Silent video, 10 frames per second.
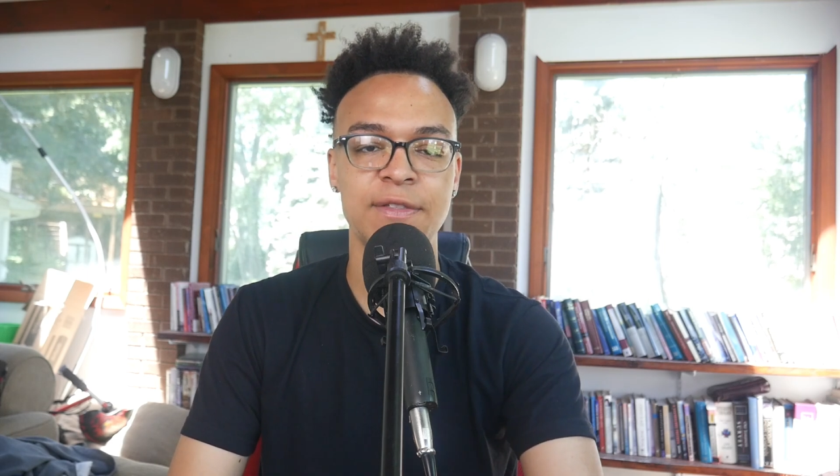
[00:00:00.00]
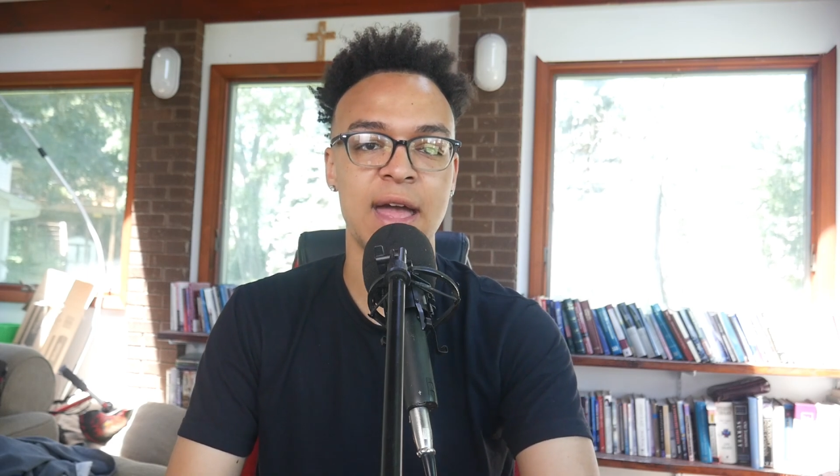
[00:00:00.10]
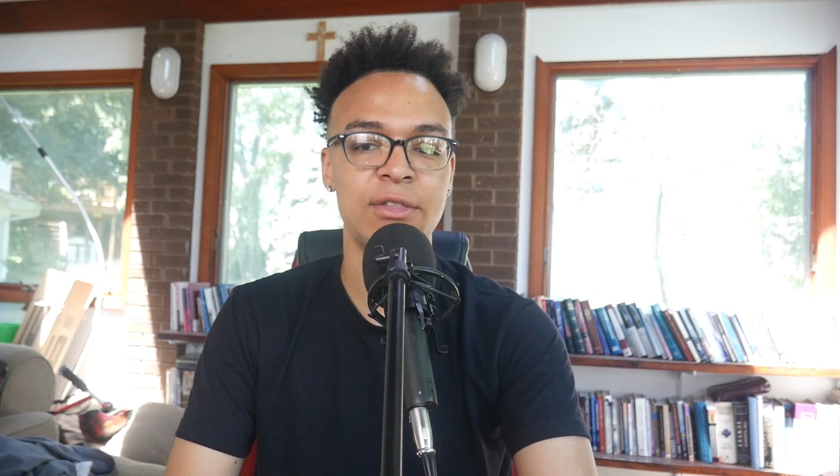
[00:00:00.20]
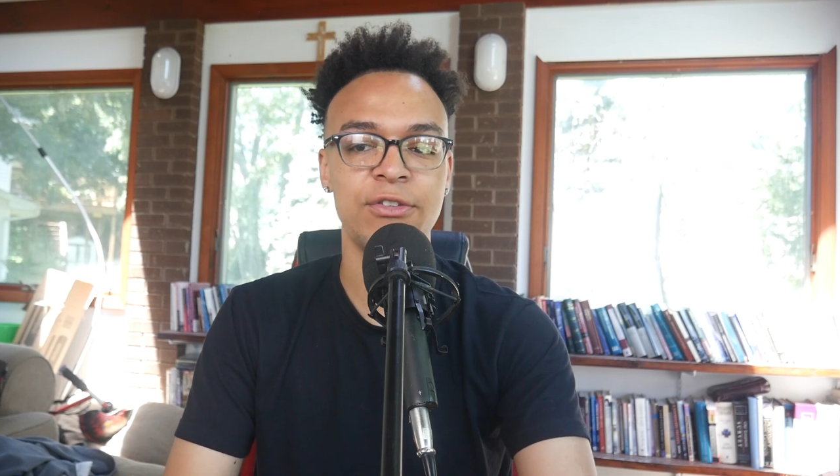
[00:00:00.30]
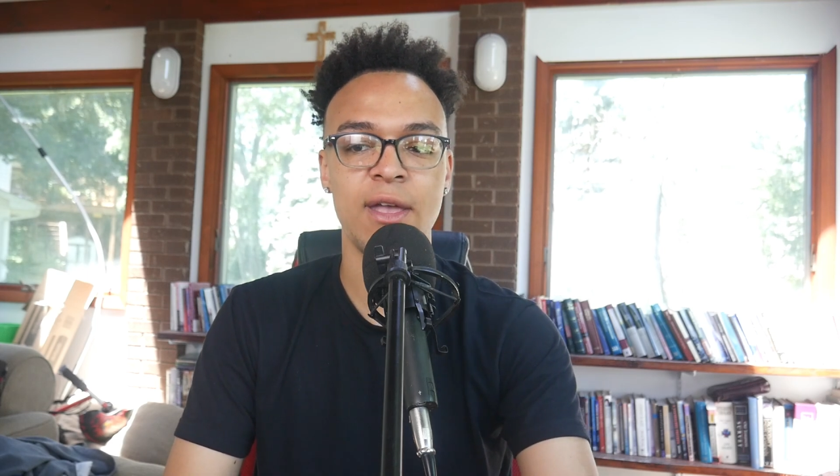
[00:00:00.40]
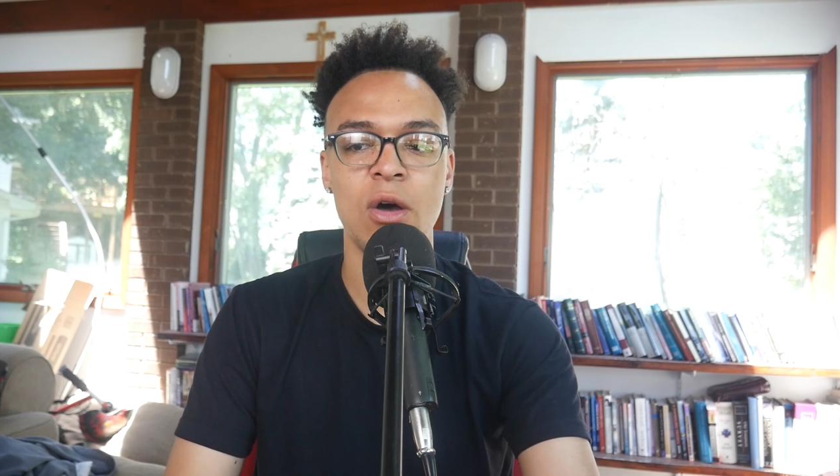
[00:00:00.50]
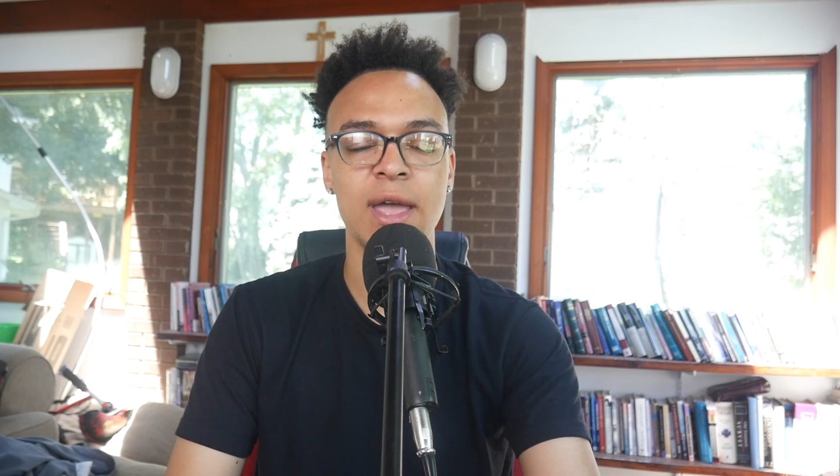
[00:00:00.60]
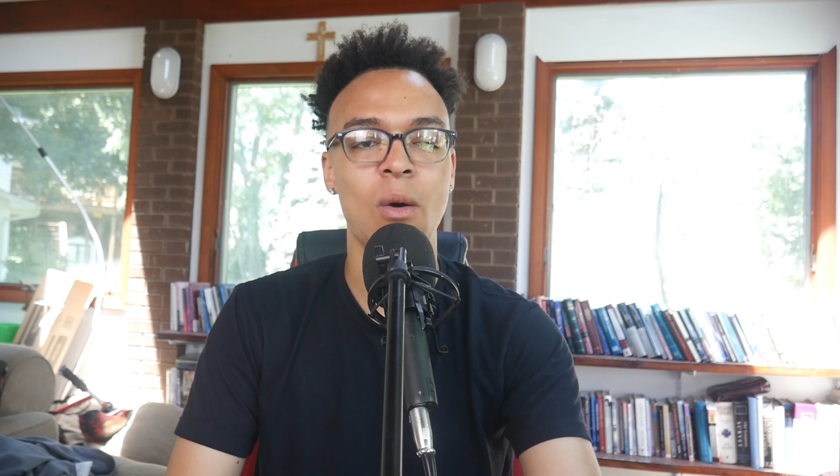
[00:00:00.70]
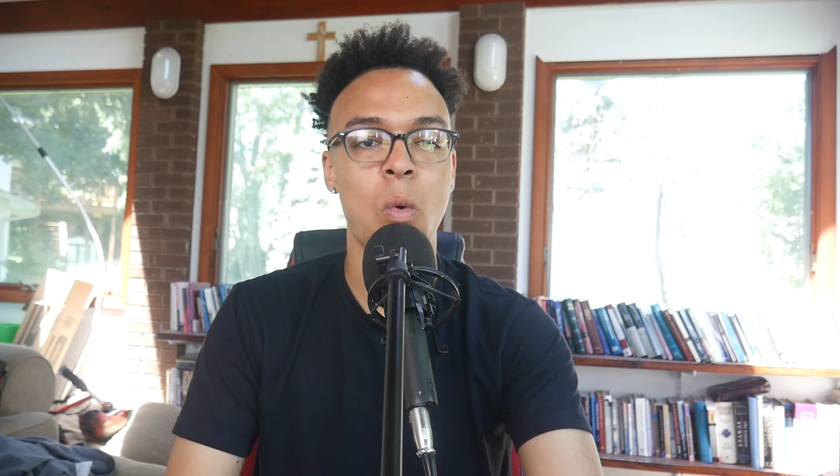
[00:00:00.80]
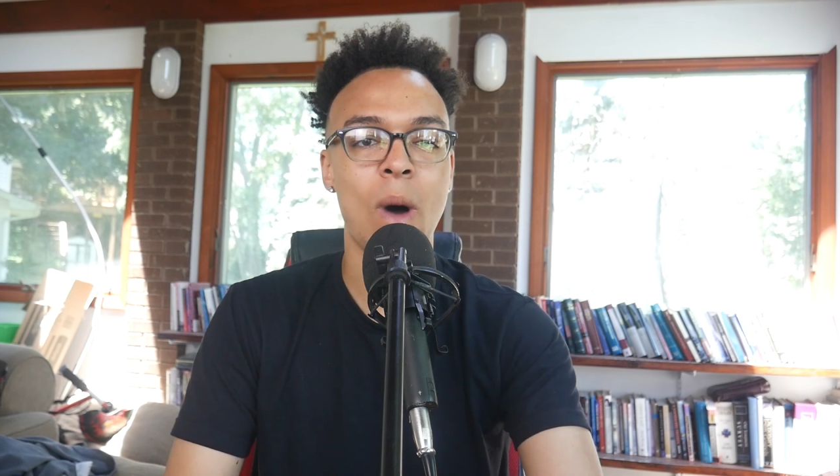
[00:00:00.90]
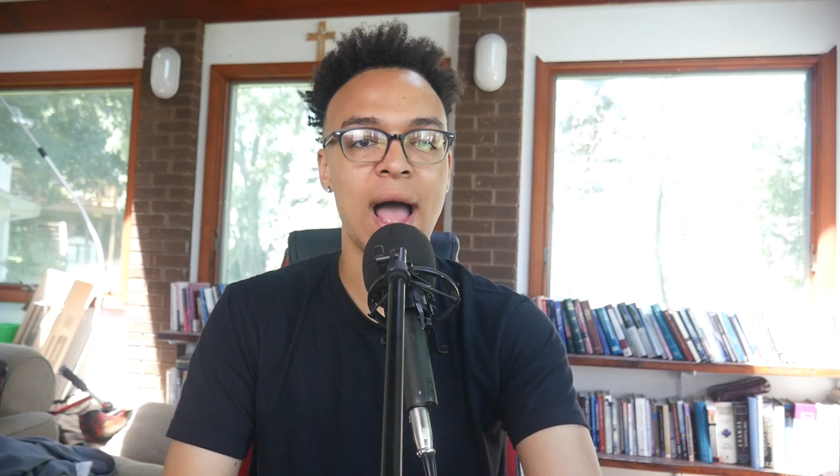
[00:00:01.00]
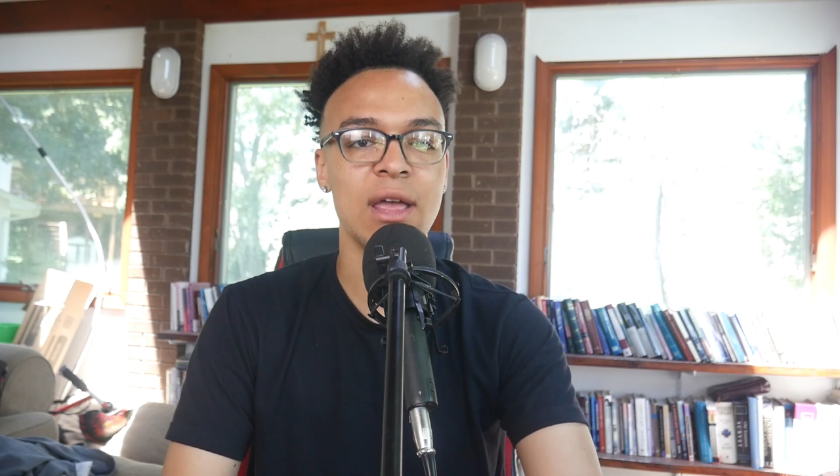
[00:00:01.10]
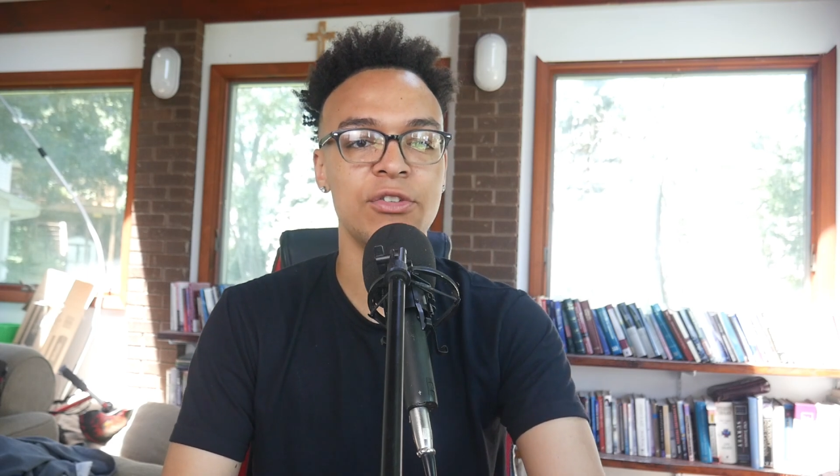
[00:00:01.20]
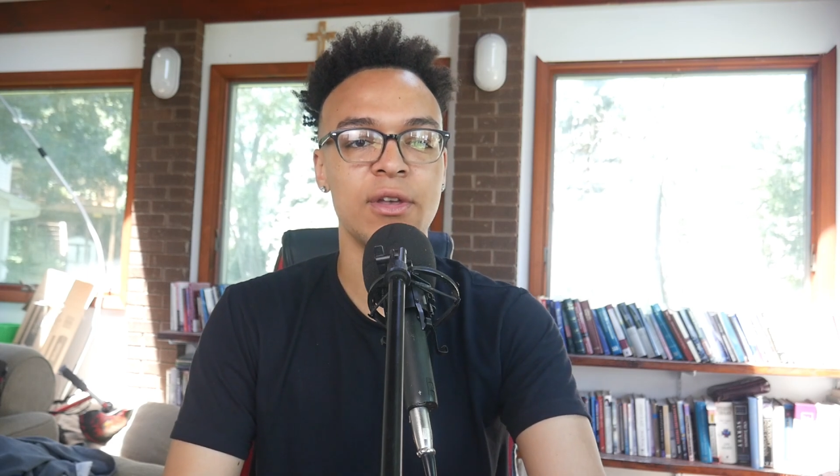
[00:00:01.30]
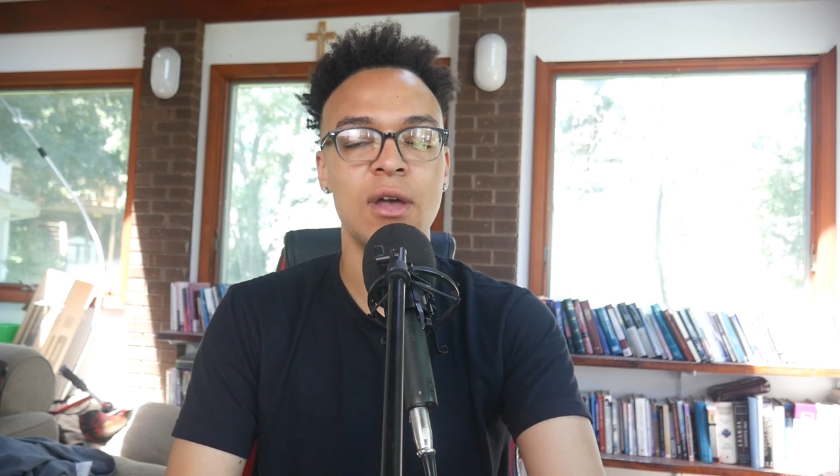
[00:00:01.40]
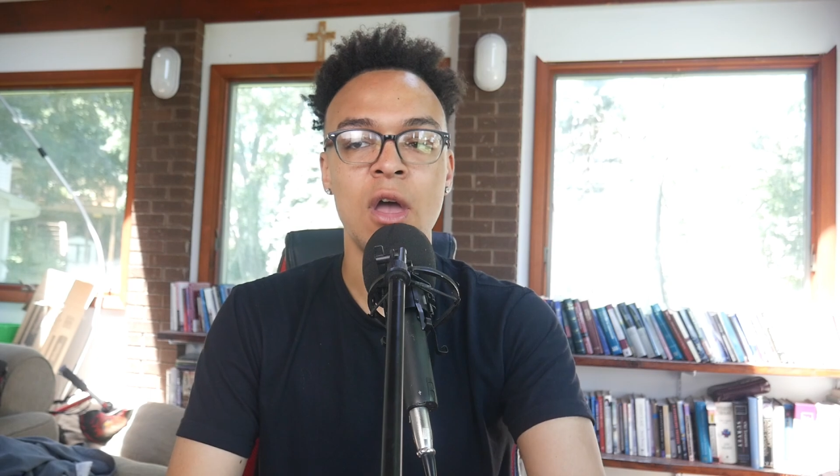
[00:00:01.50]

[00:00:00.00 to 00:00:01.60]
that and say, okay, well, why is it?